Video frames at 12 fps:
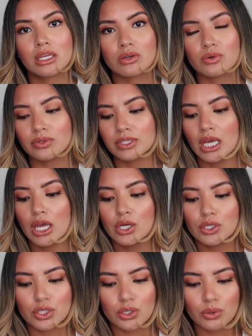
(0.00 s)
use
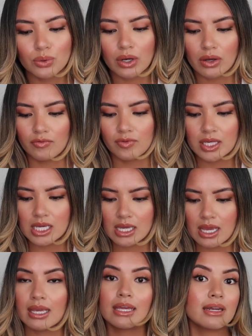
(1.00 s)
2 of
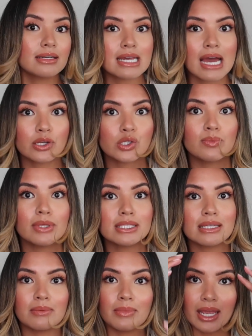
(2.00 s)
the 8
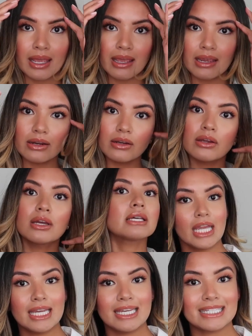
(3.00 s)
attachments in my hair
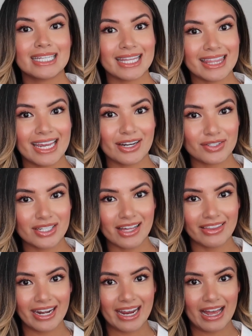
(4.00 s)
to get the
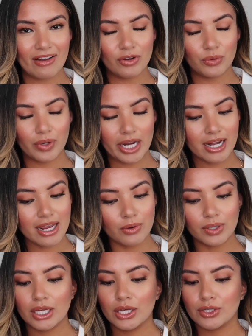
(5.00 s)
hairstyle that I have right
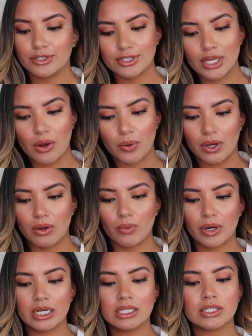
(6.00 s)
now. So
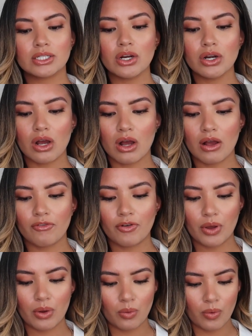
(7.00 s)
we're gonna start off
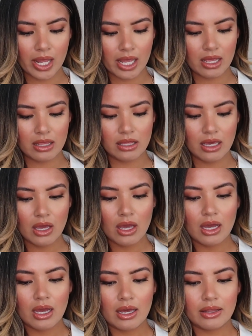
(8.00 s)
with
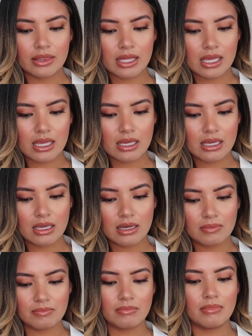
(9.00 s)
the
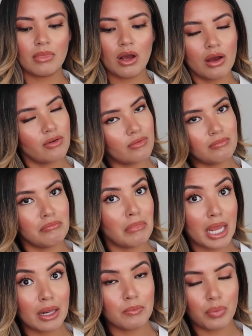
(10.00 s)

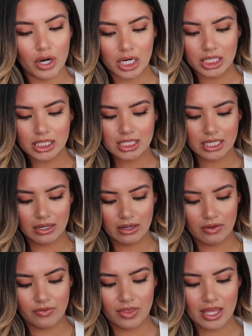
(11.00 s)
main part
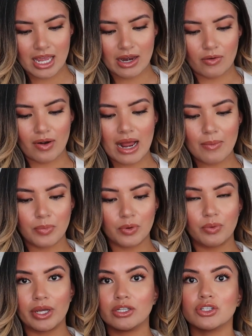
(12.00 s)
of the Air Wrap,
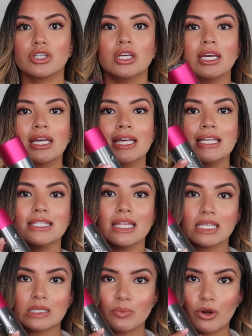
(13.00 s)
which is
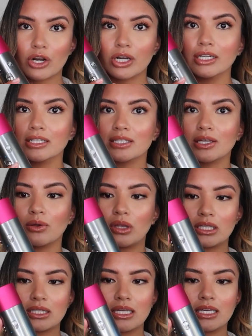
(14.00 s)
this part. So this